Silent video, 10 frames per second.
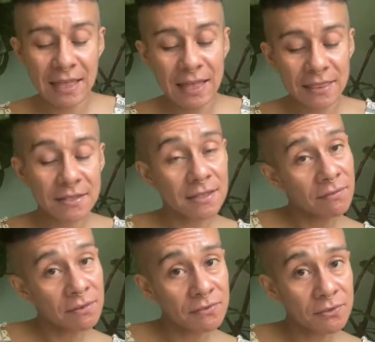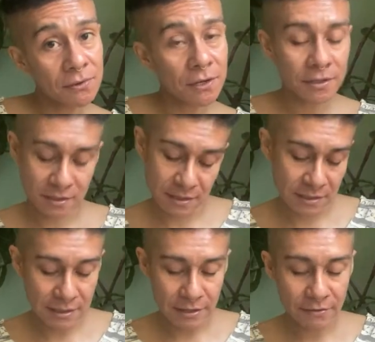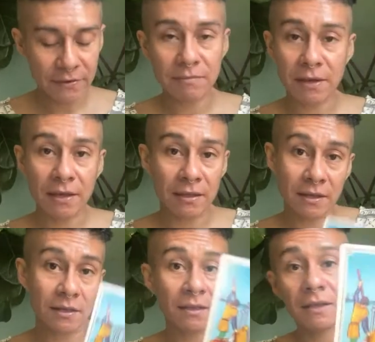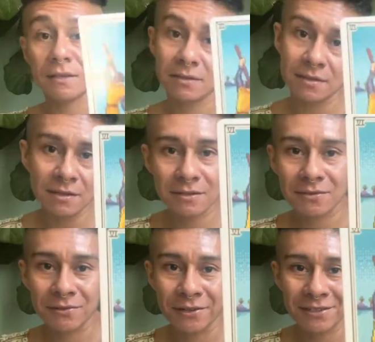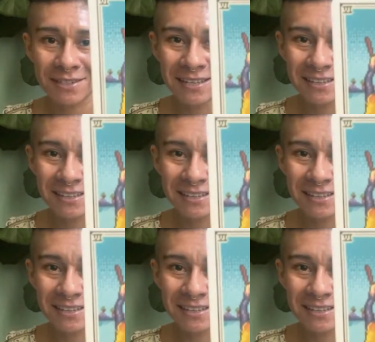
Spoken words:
The Seven of Swords is clarified by the Six of Swords,